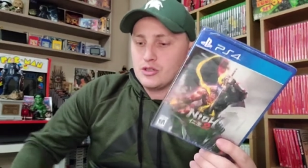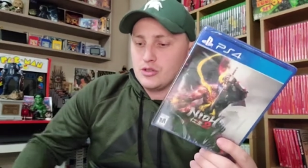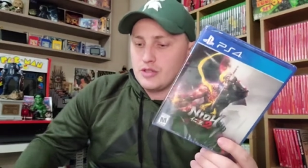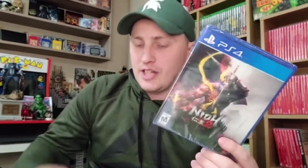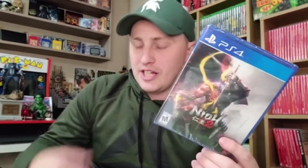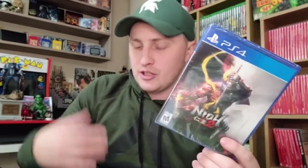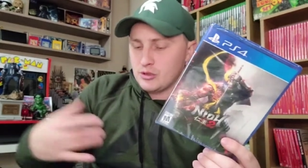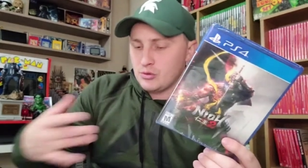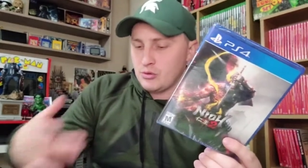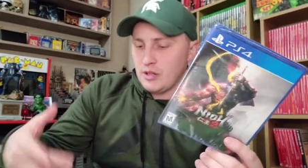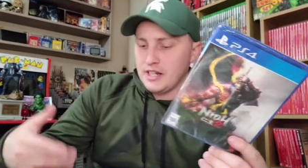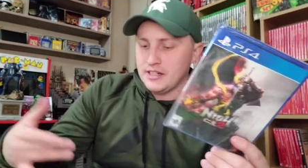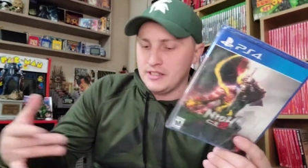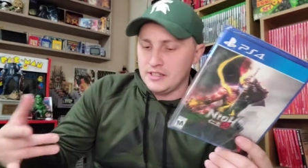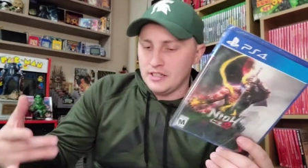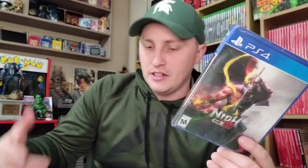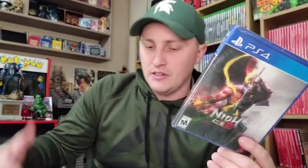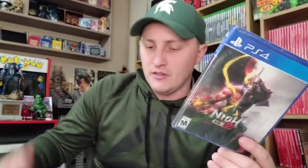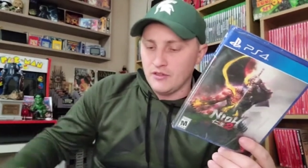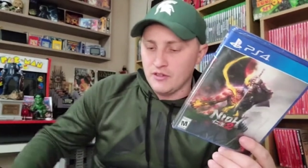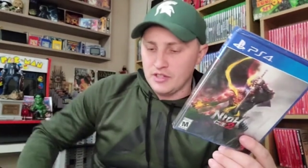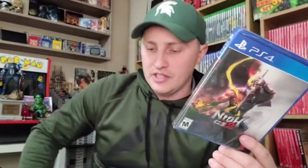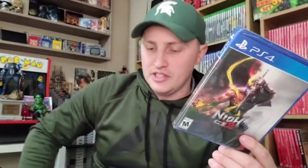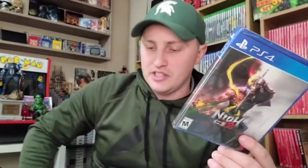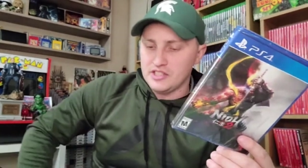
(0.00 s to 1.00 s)
So that's what I
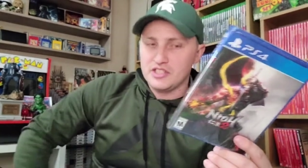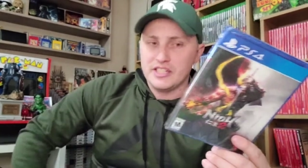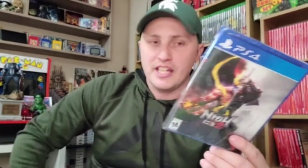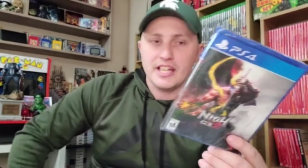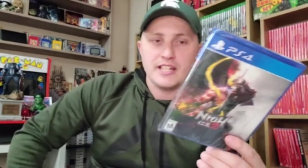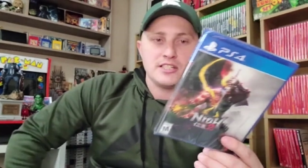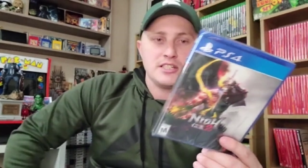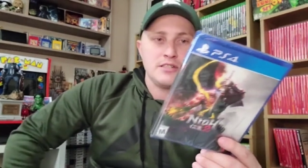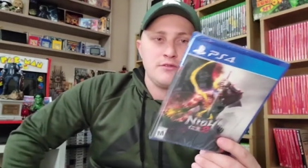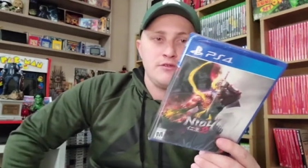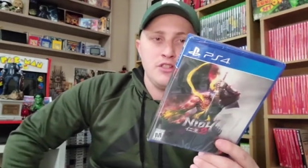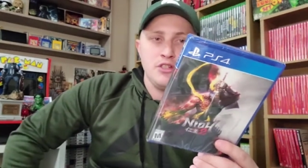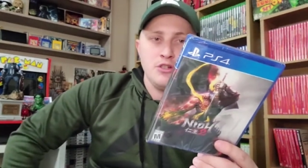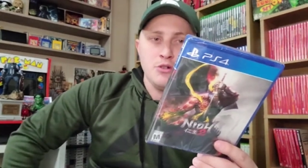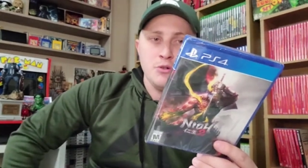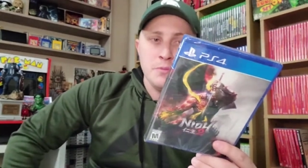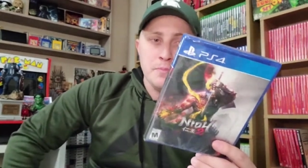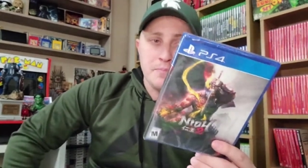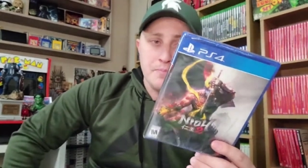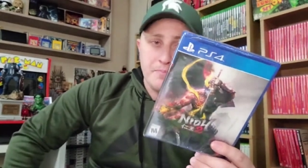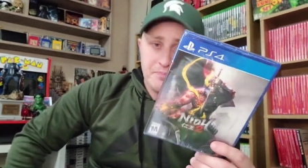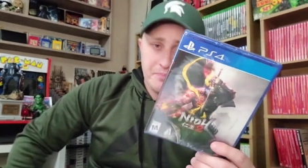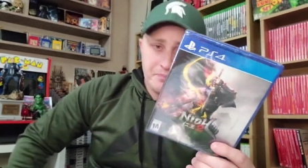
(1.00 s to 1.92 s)
did for these next few.